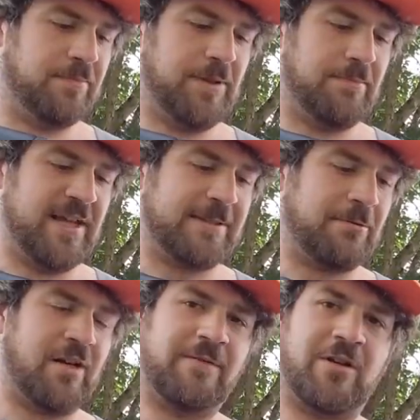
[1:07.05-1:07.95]
the best
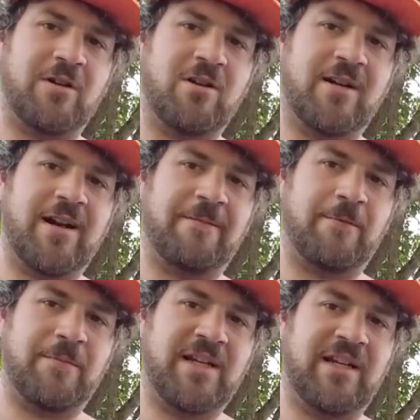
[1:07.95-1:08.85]
part of the chronograph
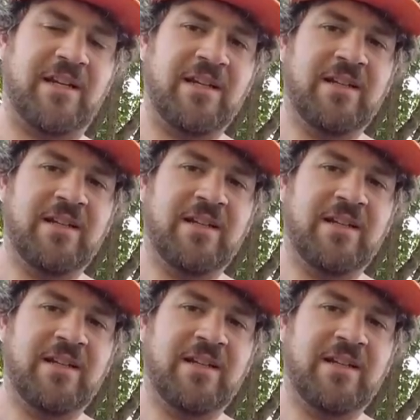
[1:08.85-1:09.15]
for me